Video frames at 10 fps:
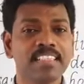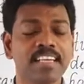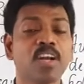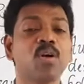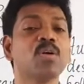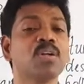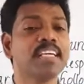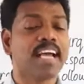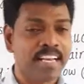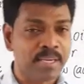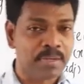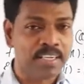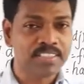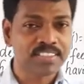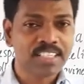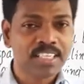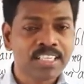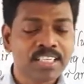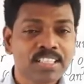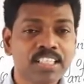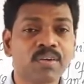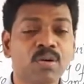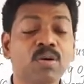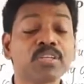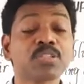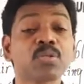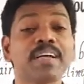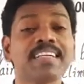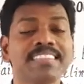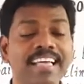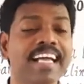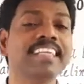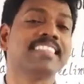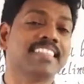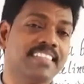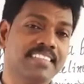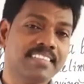and all the animals, they were also excited.